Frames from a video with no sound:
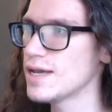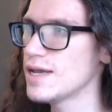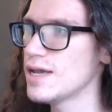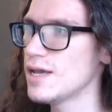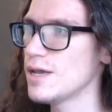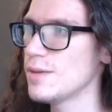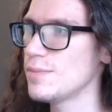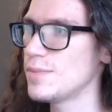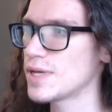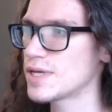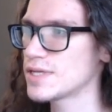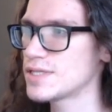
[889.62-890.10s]

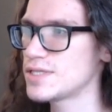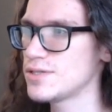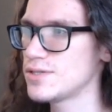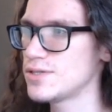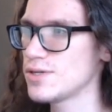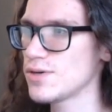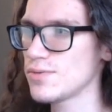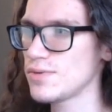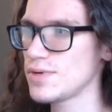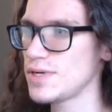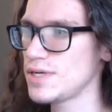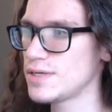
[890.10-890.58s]
Because you
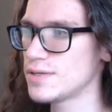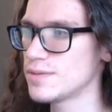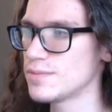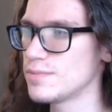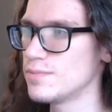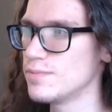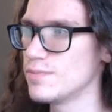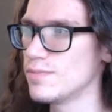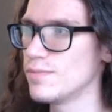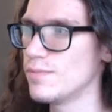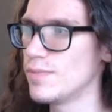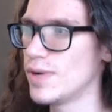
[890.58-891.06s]
don't need to
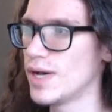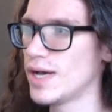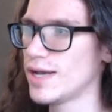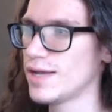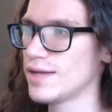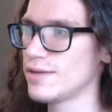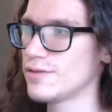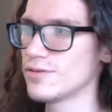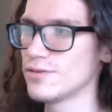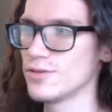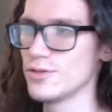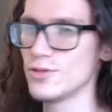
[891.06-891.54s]
buy
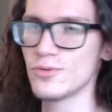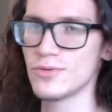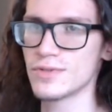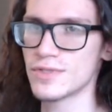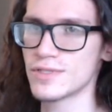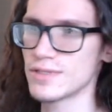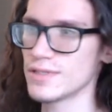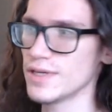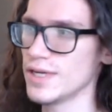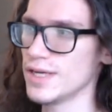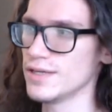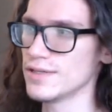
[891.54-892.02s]
the
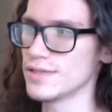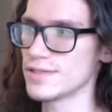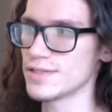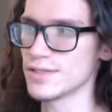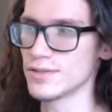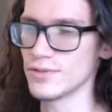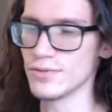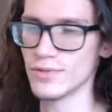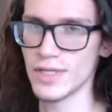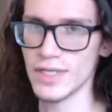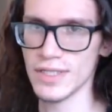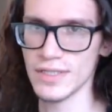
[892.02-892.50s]
newest, latest,
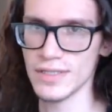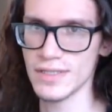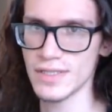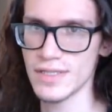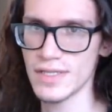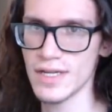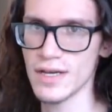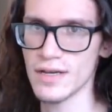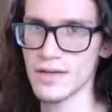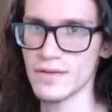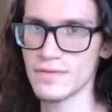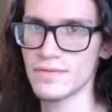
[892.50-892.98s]
and greatest
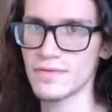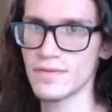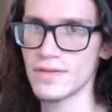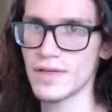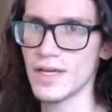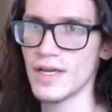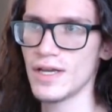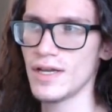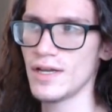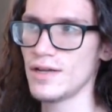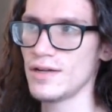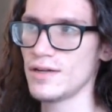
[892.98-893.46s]
stuff.
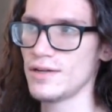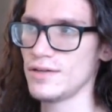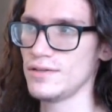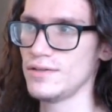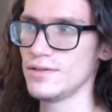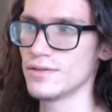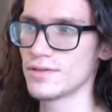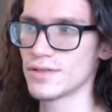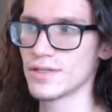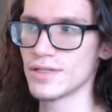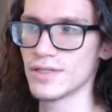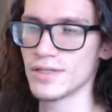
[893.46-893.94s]

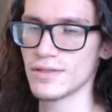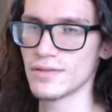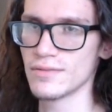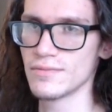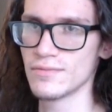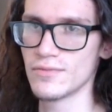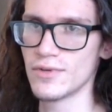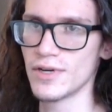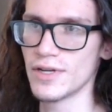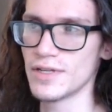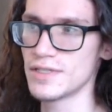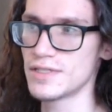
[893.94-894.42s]
you're going to
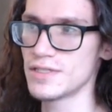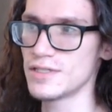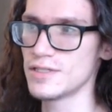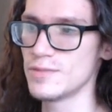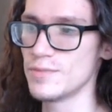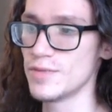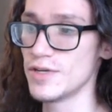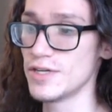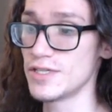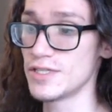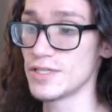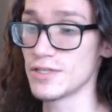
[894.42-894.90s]
run into
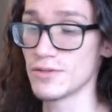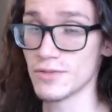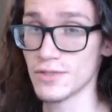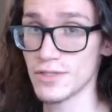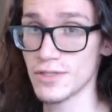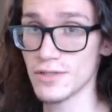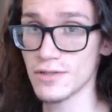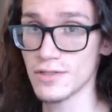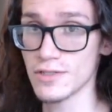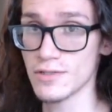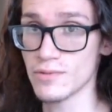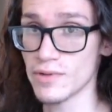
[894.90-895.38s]
diminishing
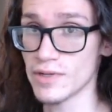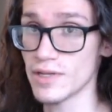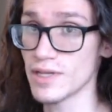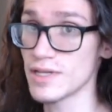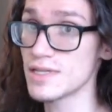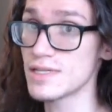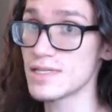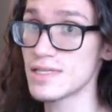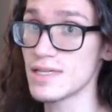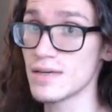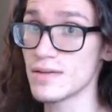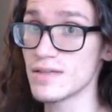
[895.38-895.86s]
returns. Well, I
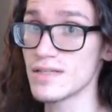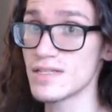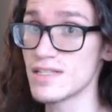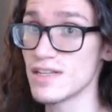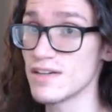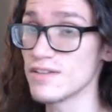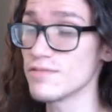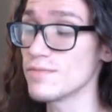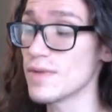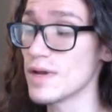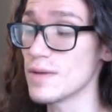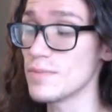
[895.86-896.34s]
guess that
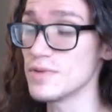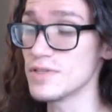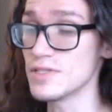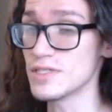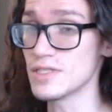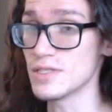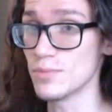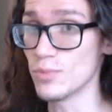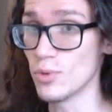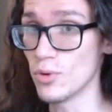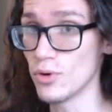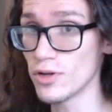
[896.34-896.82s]
stuff might be
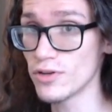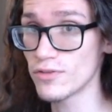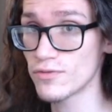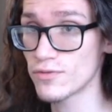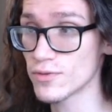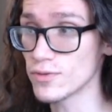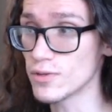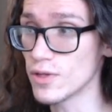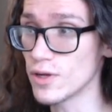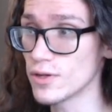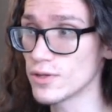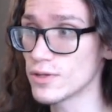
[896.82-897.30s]
supported for
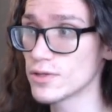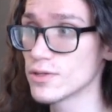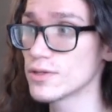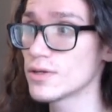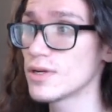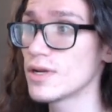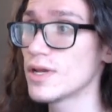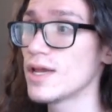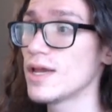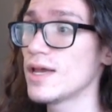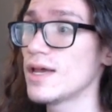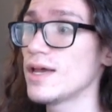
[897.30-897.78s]
longer
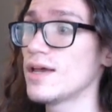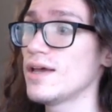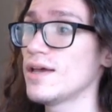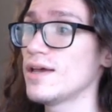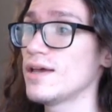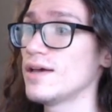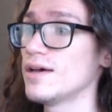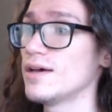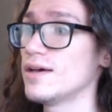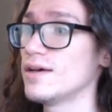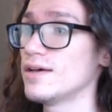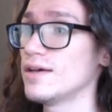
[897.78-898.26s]

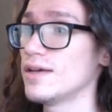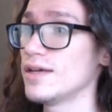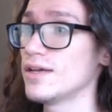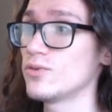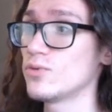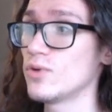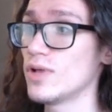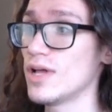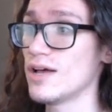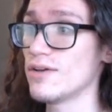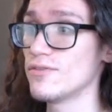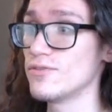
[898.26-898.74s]
and
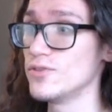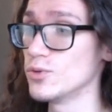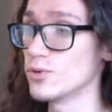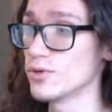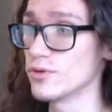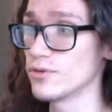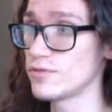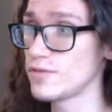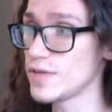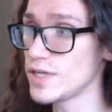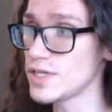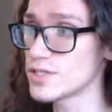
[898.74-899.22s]
will have newer
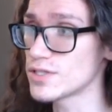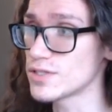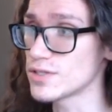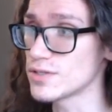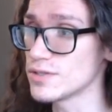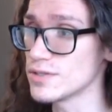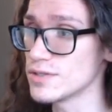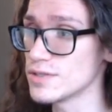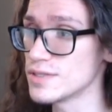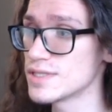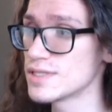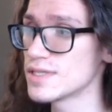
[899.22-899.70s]

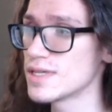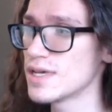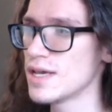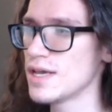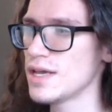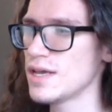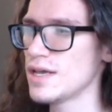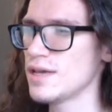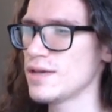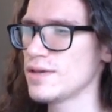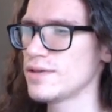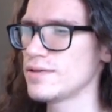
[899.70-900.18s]
features.
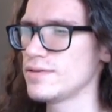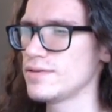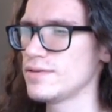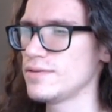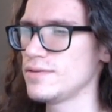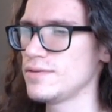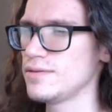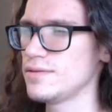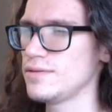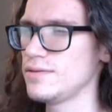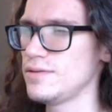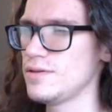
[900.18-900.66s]

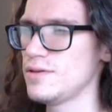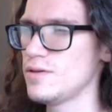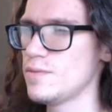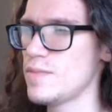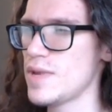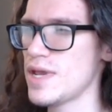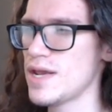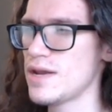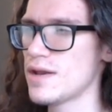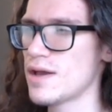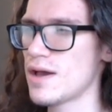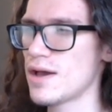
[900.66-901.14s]
You
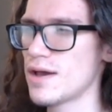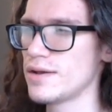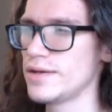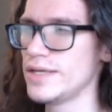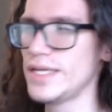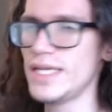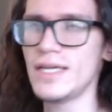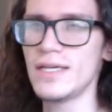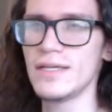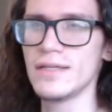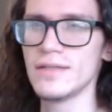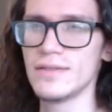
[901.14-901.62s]
may not
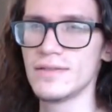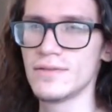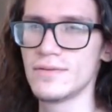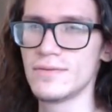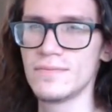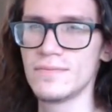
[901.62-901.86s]
need